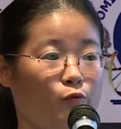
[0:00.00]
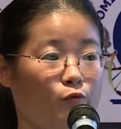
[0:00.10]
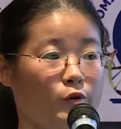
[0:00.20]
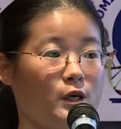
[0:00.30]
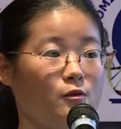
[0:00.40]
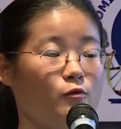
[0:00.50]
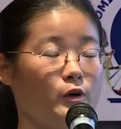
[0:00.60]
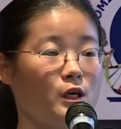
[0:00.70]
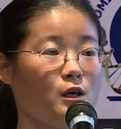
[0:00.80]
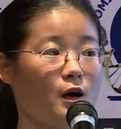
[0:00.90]
When
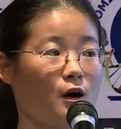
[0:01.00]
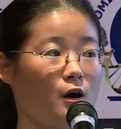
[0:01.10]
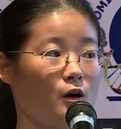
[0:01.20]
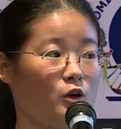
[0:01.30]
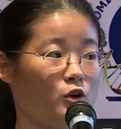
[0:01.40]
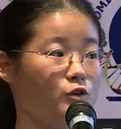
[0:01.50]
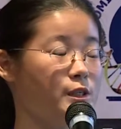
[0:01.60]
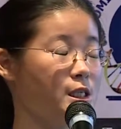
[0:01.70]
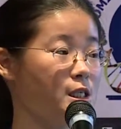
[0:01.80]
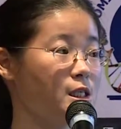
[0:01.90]
we grow
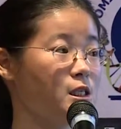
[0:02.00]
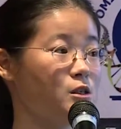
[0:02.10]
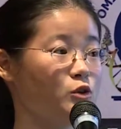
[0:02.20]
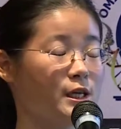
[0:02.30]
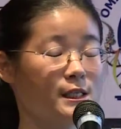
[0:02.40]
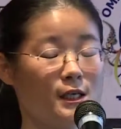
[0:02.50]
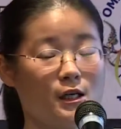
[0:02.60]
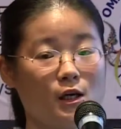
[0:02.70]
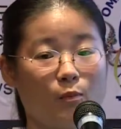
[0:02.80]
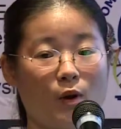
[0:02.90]
these
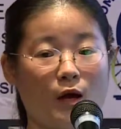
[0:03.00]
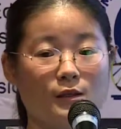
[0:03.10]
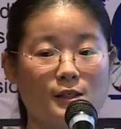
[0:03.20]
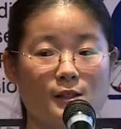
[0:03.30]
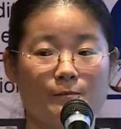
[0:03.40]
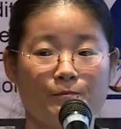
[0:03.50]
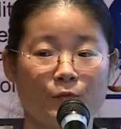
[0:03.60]
transgenic plants,